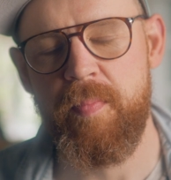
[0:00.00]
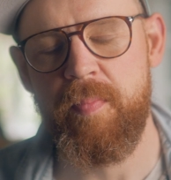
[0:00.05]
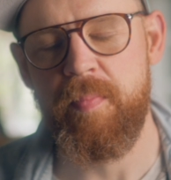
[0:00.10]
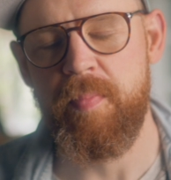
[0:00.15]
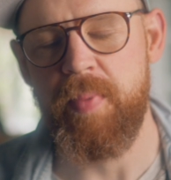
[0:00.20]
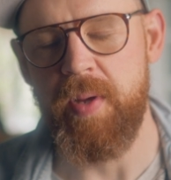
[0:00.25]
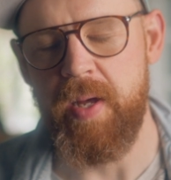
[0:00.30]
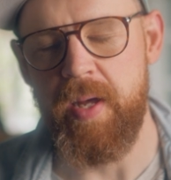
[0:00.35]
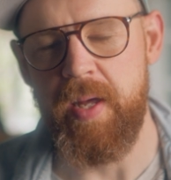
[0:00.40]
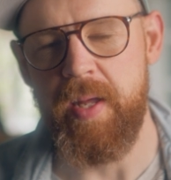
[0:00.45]

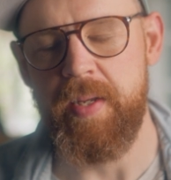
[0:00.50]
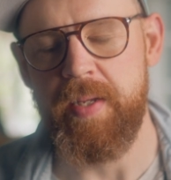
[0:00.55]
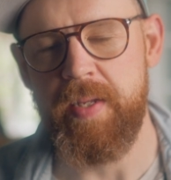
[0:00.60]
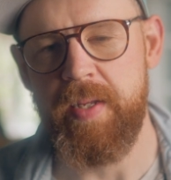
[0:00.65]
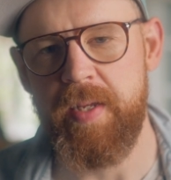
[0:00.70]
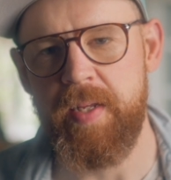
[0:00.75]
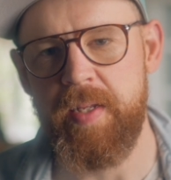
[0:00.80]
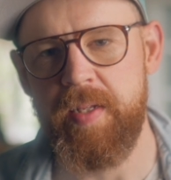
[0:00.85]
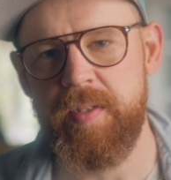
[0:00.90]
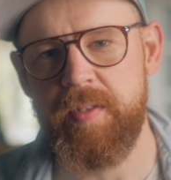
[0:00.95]
but
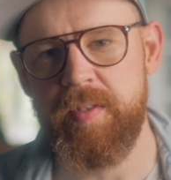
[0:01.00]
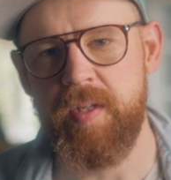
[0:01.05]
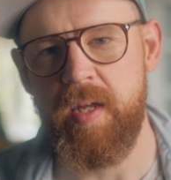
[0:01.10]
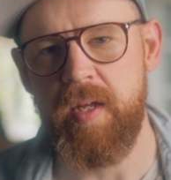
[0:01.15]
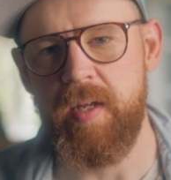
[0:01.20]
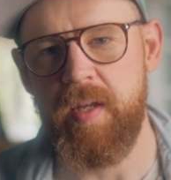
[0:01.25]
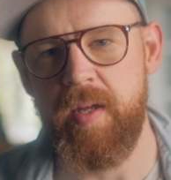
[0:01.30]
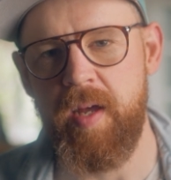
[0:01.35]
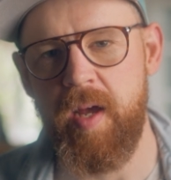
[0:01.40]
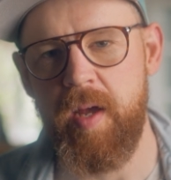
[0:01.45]

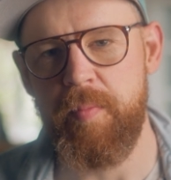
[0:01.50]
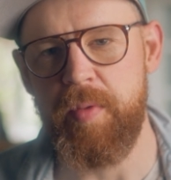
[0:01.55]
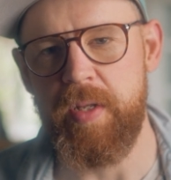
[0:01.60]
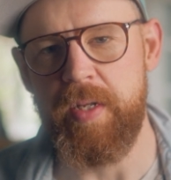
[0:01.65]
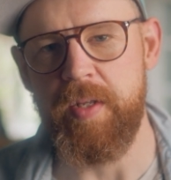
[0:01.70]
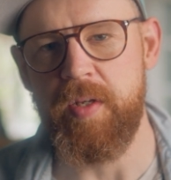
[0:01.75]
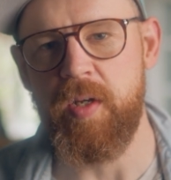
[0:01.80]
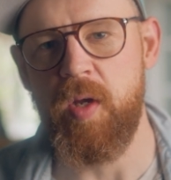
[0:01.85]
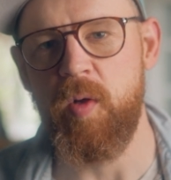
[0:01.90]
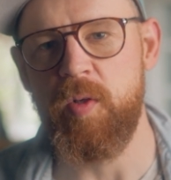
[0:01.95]
I mean,
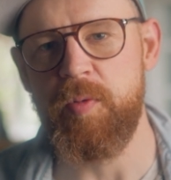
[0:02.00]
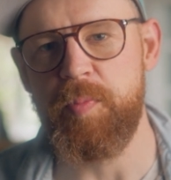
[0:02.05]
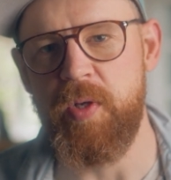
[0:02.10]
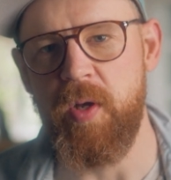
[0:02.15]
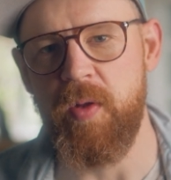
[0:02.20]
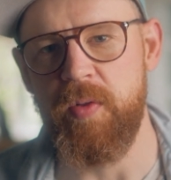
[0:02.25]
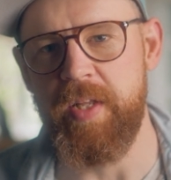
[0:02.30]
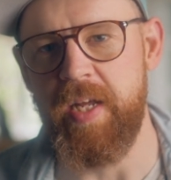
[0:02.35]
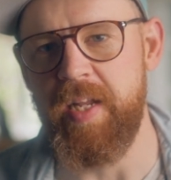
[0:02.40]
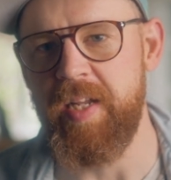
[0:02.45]
it goes
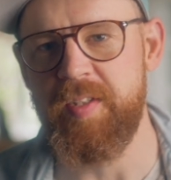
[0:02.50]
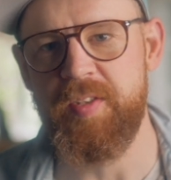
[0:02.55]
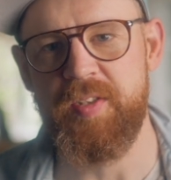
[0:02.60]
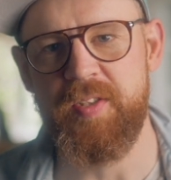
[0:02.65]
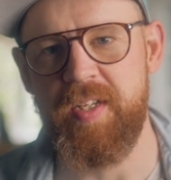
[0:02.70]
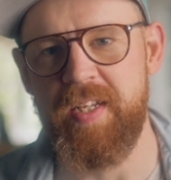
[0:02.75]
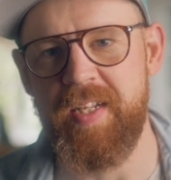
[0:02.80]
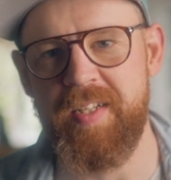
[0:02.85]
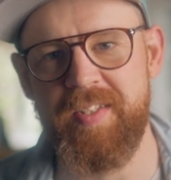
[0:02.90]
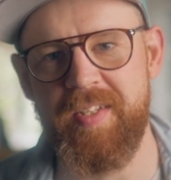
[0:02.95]
beyond that.
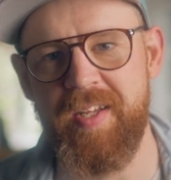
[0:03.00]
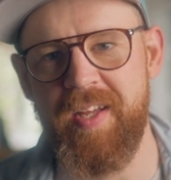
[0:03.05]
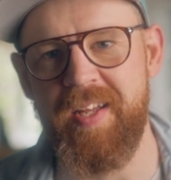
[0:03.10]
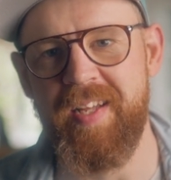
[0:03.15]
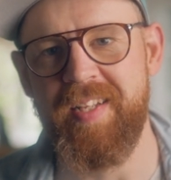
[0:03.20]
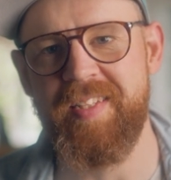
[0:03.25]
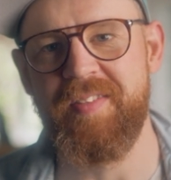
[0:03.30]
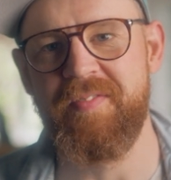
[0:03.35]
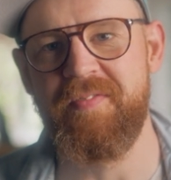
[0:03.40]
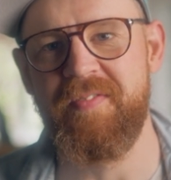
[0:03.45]
It's
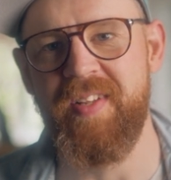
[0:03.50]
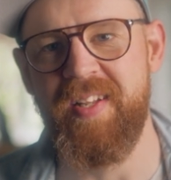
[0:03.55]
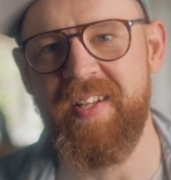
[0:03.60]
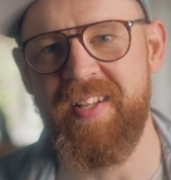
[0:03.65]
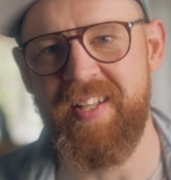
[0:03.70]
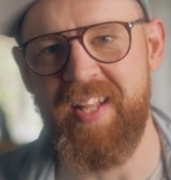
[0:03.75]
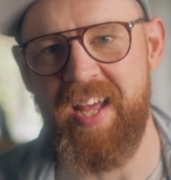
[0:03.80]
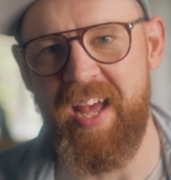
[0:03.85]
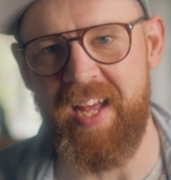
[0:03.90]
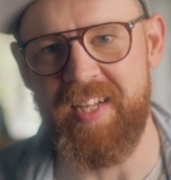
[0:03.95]
a
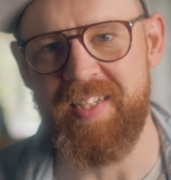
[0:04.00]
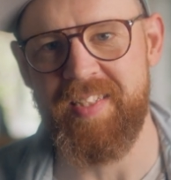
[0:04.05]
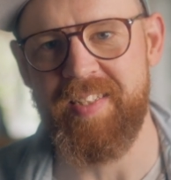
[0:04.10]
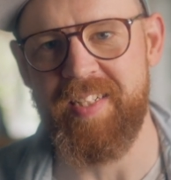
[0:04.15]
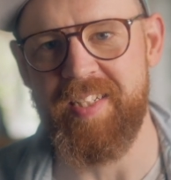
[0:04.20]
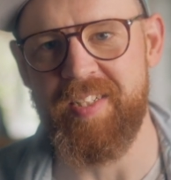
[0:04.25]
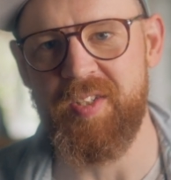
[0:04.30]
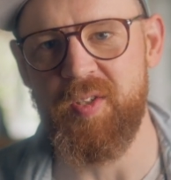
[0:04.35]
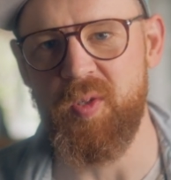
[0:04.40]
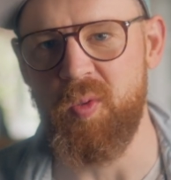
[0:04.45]

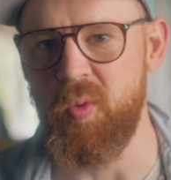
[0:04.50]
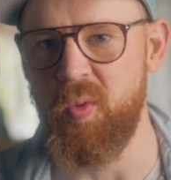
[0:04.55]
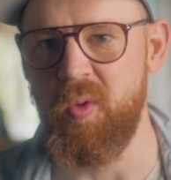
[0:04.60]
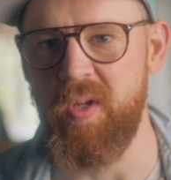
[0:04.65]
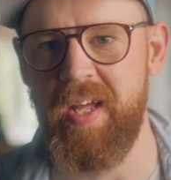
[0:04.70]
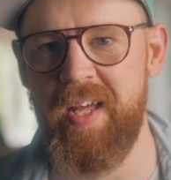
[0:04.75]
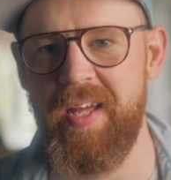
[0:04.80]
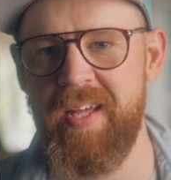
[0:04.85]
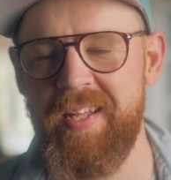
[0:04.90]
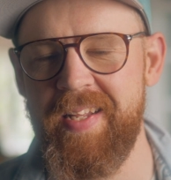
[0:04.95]
fantastic tool,
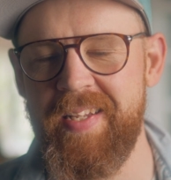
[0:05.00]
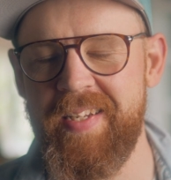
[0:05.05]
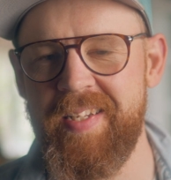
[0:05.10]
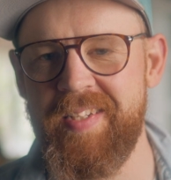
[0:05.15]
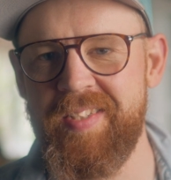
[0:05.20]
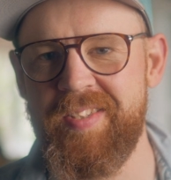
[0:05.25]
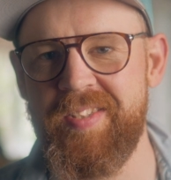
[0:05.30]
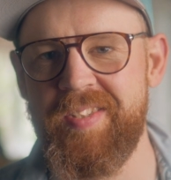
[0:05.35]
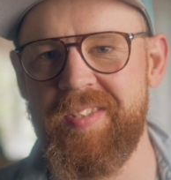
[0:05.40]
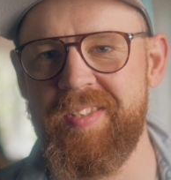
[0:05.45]
and
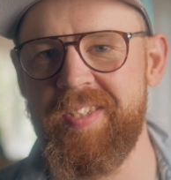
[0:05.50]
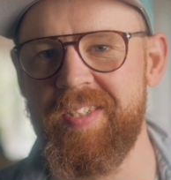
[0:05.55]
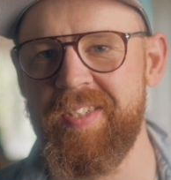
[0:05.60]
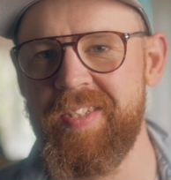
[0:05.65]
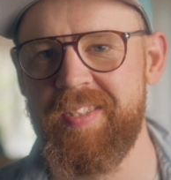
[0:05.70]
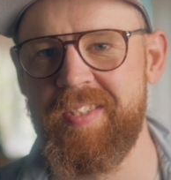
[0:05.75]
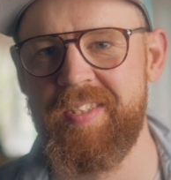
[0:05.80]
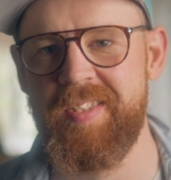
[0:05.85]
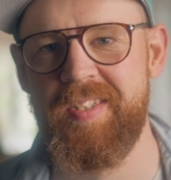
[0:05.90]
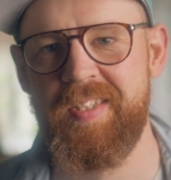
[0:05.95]
it's
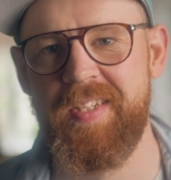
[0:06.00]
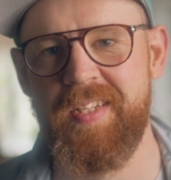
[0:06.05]
just